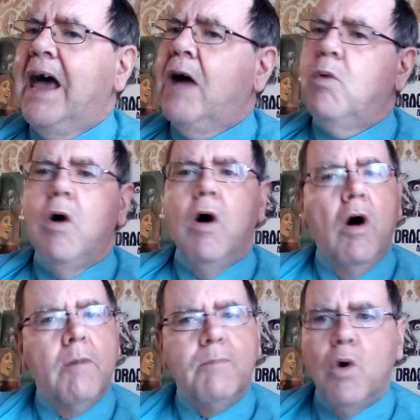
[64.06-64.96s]
Now,
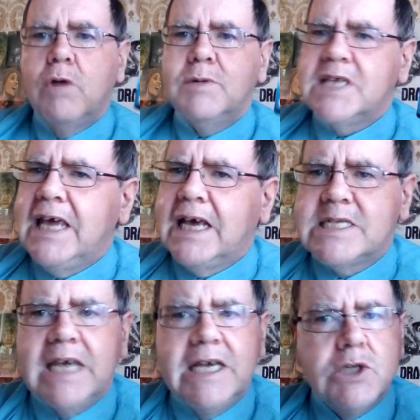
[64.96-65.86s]
oh boy, was I
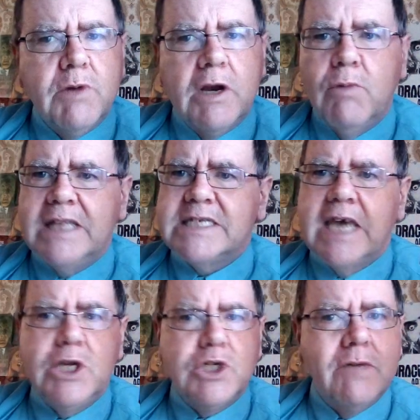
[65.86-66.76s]
excited when I went to
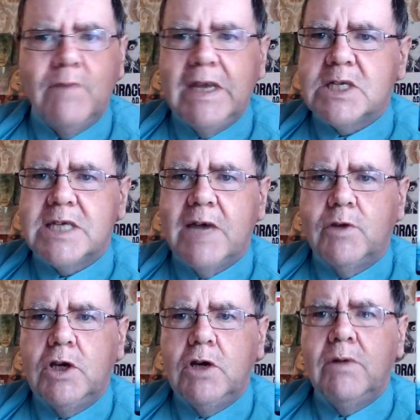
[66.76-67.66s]
HMV this
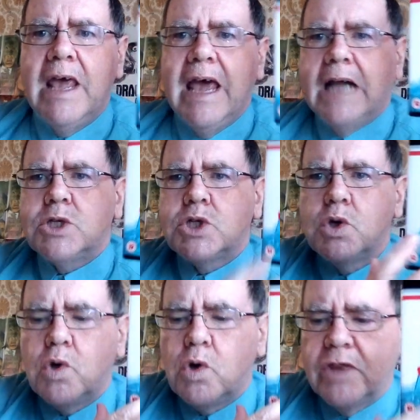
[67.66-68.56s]
afternoon and
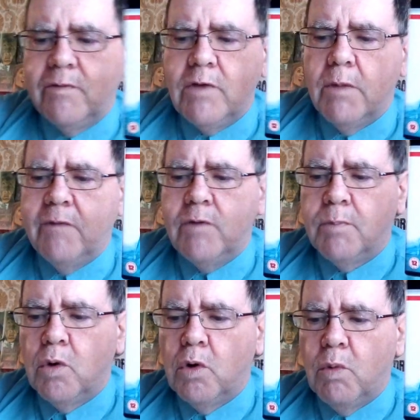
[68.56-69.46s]
saw that if you
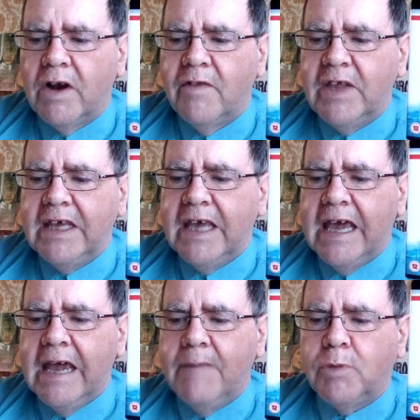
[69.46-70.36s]
bought one of
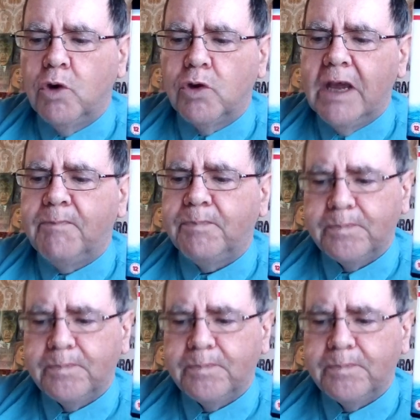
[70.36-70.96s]
the other